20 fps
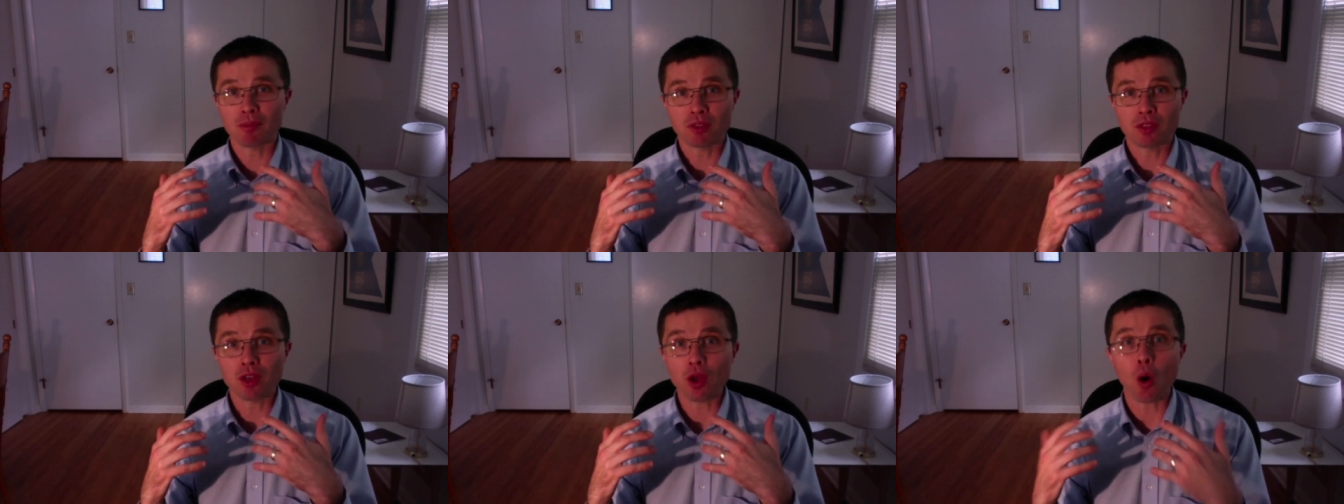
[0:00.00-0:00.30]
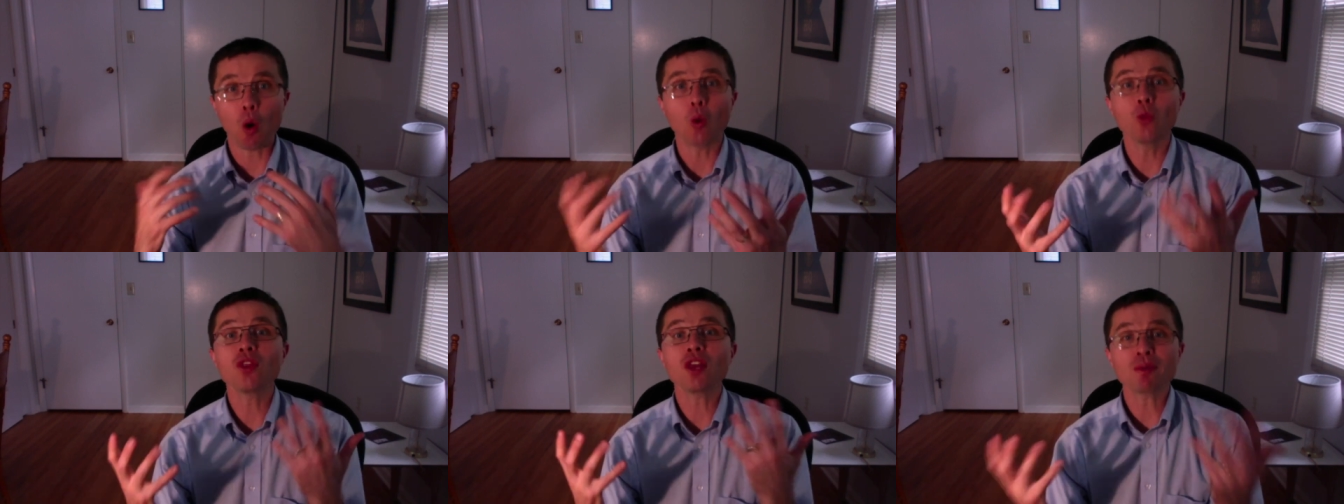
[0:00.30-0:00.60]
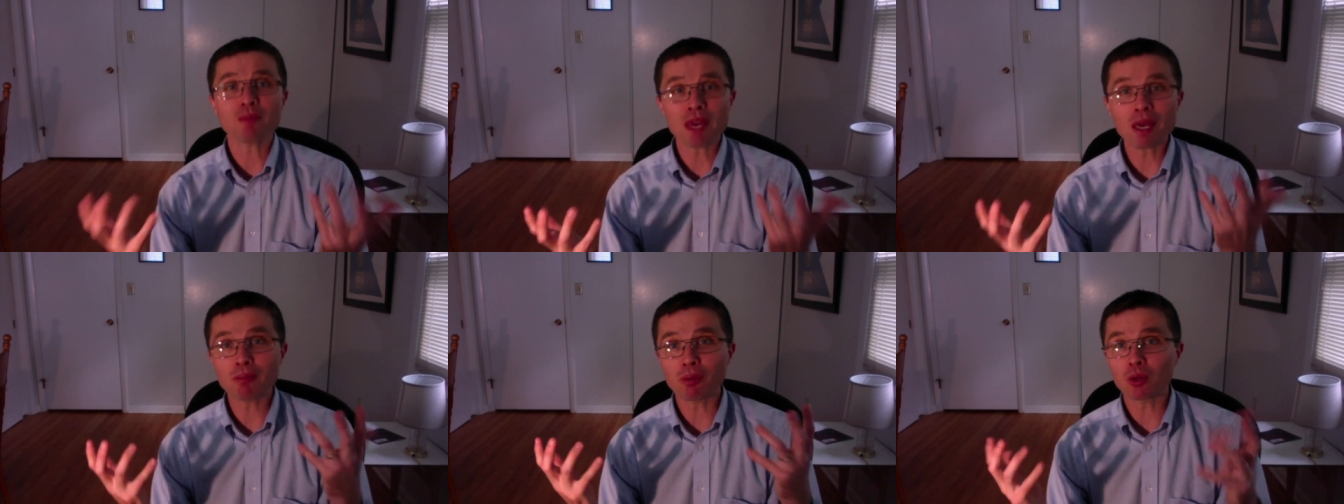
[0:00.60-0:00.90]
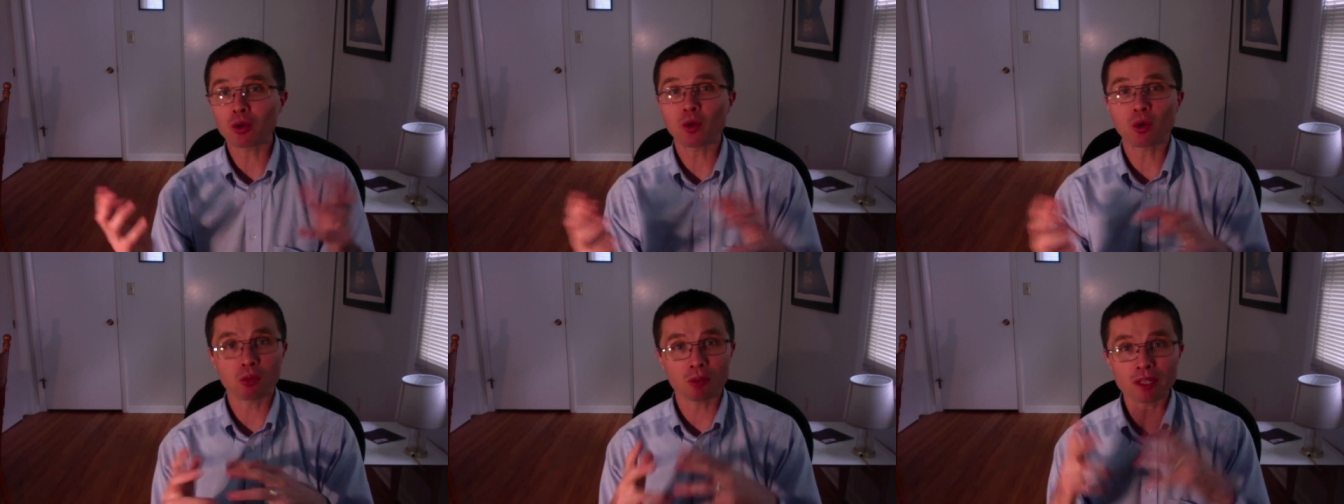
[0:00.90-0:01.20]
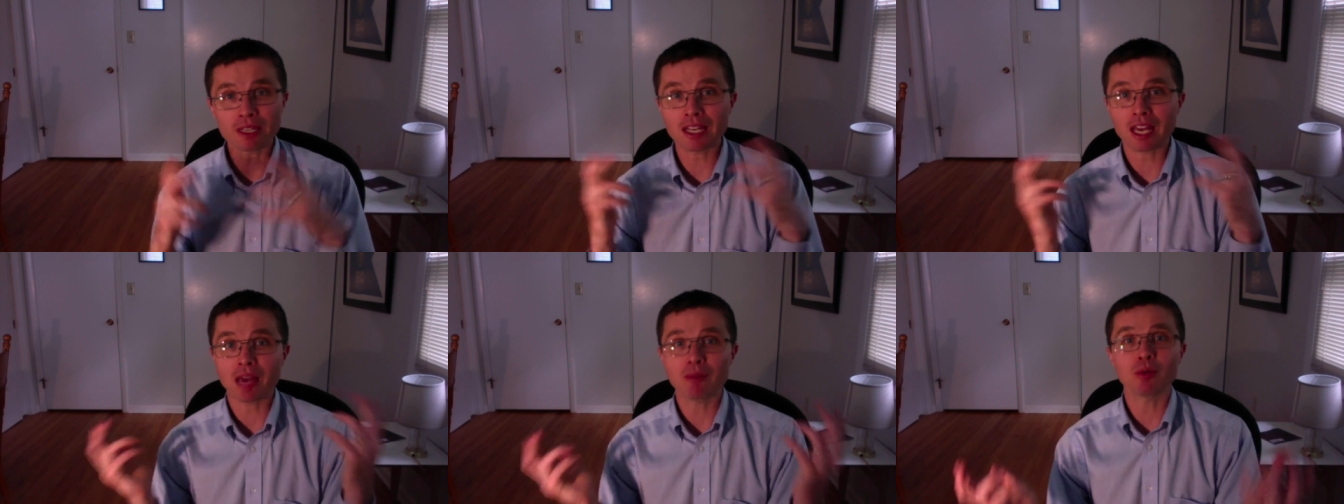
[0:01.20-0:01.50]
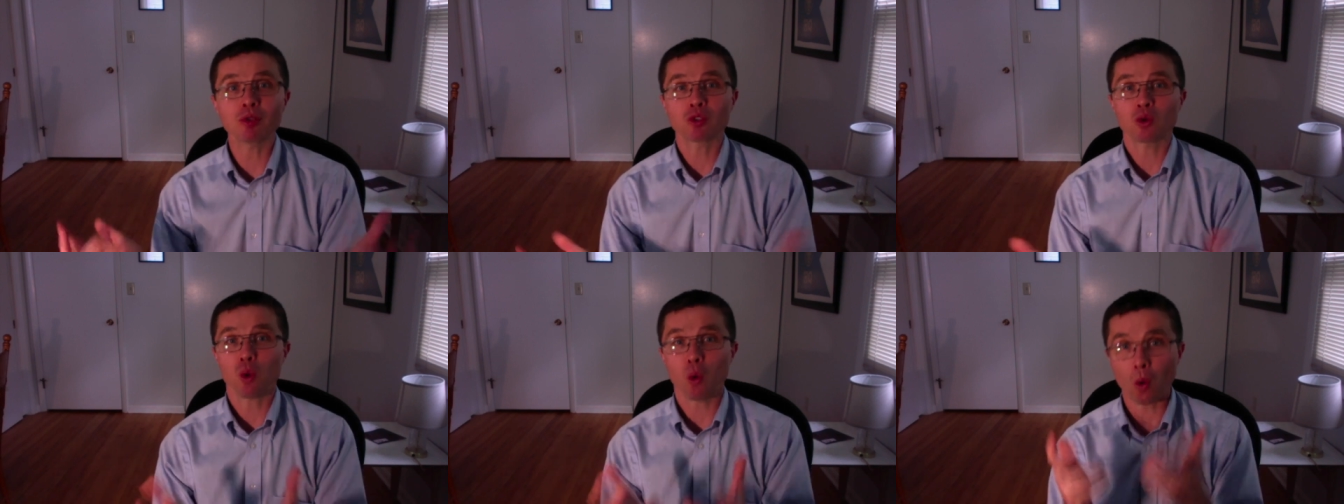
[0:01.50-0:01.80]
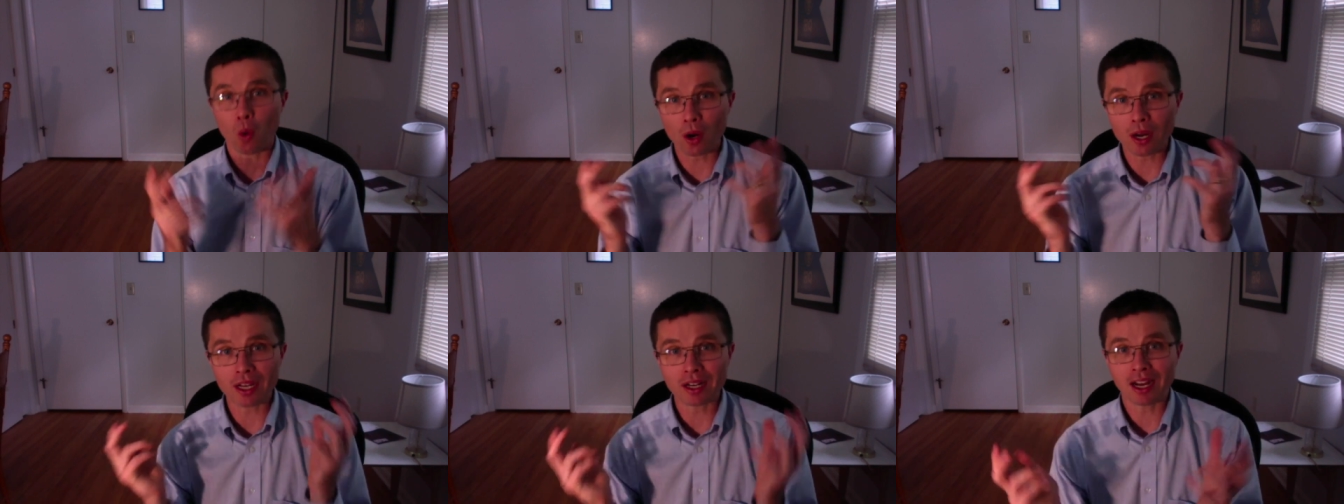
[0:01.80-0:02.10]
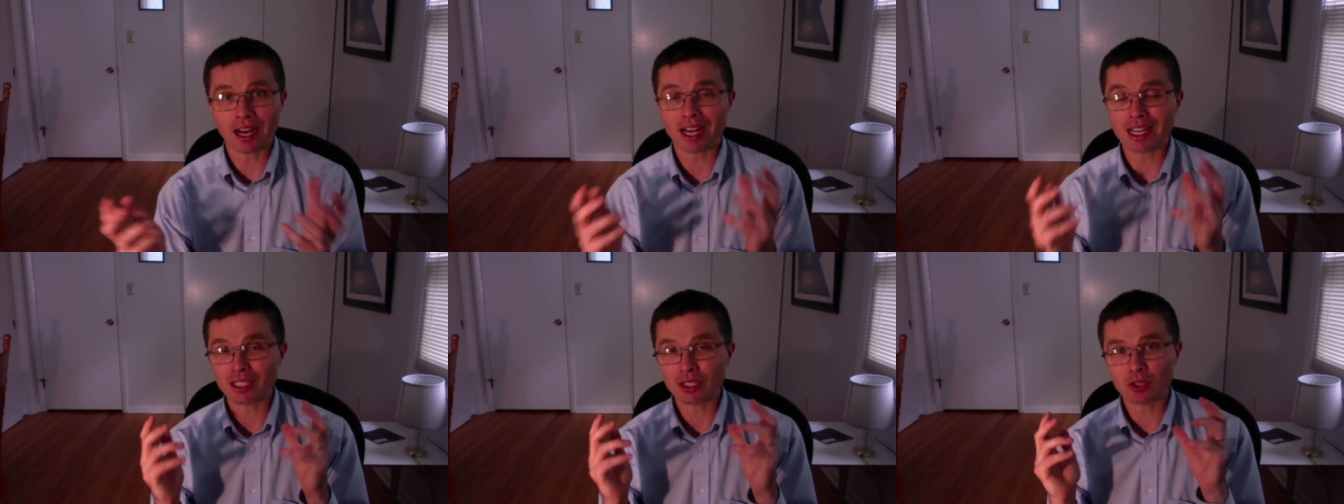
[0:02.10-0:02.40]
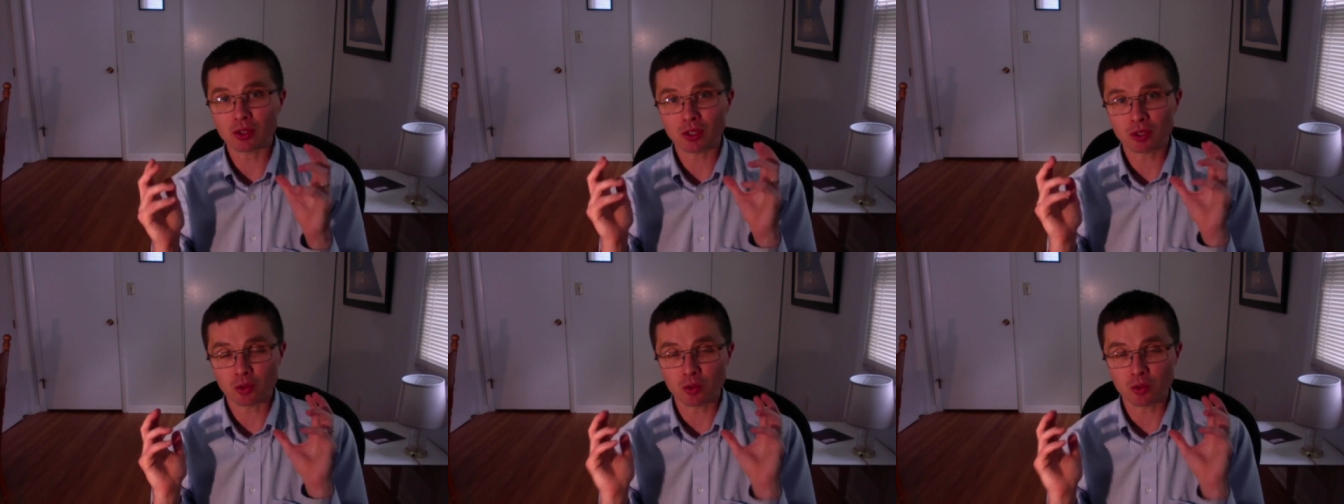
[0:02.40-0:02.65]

the only people who are really able to organize